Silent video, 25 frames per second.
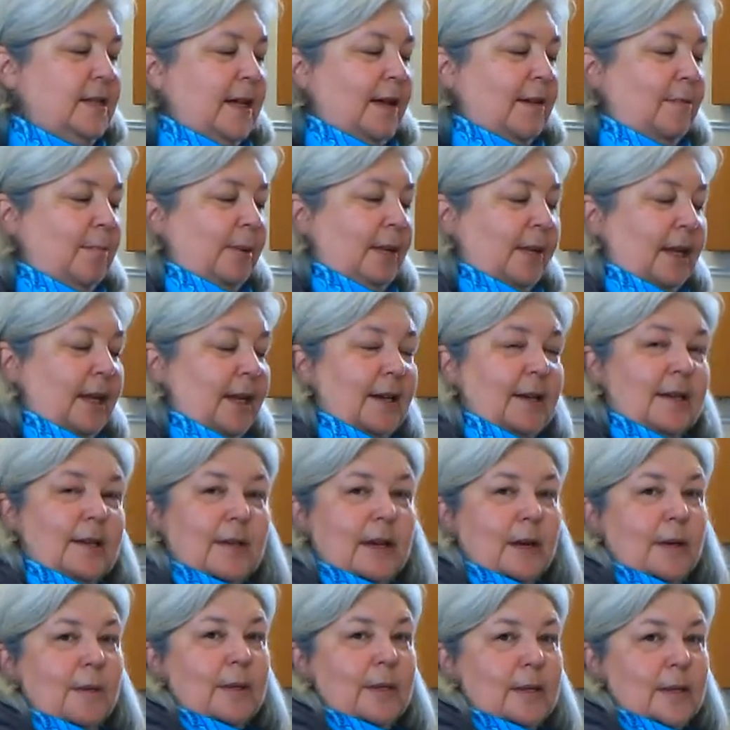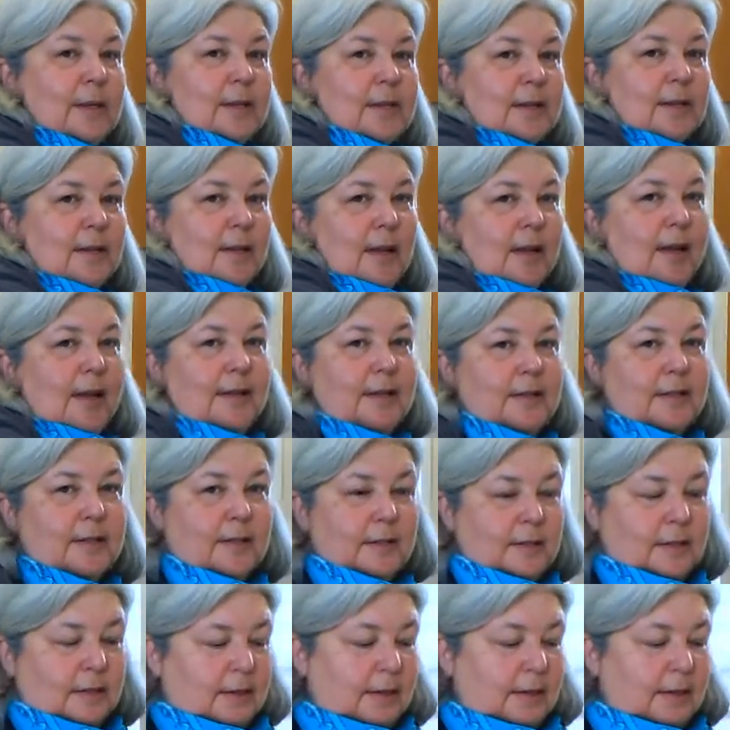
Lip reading: that I planted go in this slot.